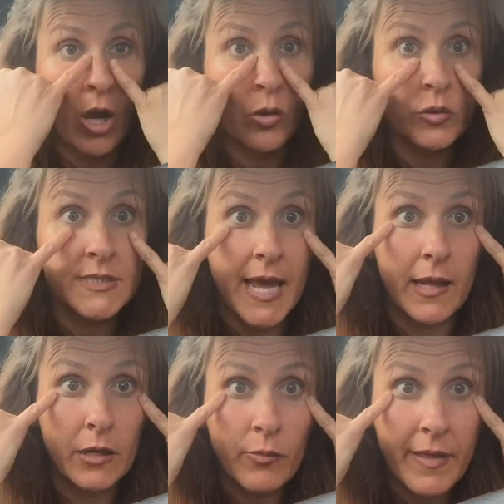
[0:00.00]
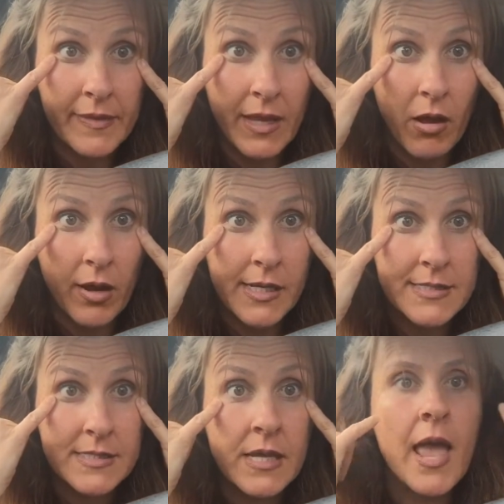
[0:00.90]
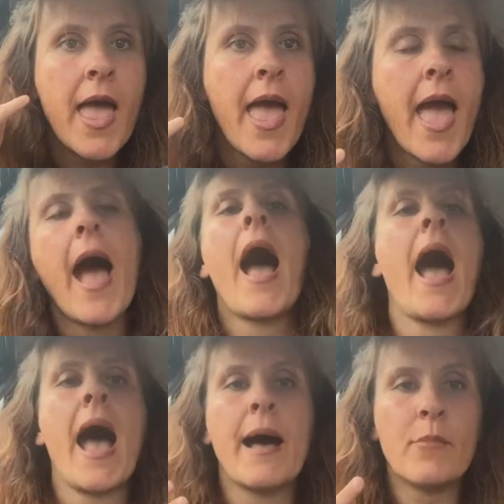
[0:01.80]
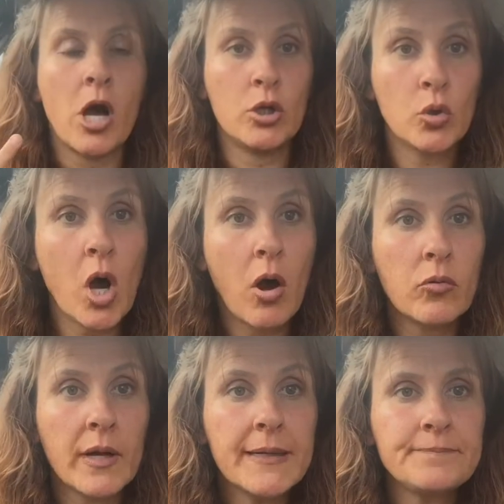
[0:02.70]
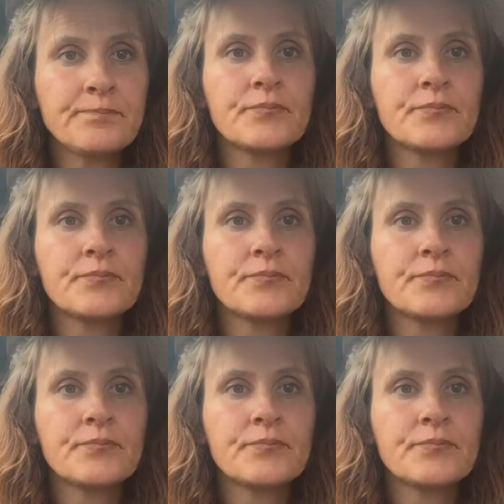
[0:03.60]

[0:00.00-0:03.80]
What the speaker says: I look dull around the eyes. I look older.